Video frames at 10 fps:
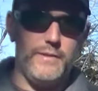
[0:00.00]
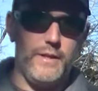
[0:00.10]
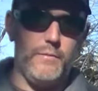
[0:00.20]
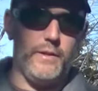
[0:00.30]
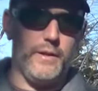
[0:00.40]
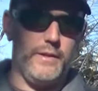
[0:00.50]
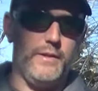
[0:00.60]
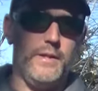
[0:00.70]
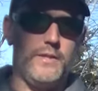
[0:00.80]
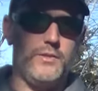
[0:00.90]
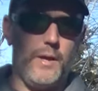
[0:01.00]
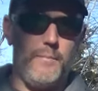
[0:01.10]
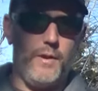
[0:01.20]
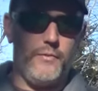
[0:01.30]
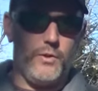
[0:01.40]
there. We're going to
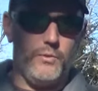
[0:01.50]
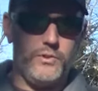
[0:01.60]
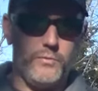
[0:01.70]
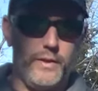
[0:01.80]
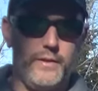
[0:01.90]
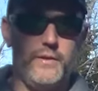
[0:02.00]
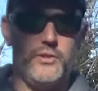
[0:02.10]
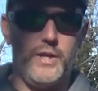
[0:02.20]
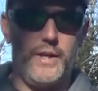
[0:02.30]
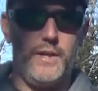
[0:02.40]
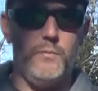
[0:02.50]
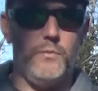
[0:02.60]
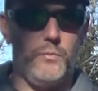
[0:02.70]
stop off at Costa Rica and check in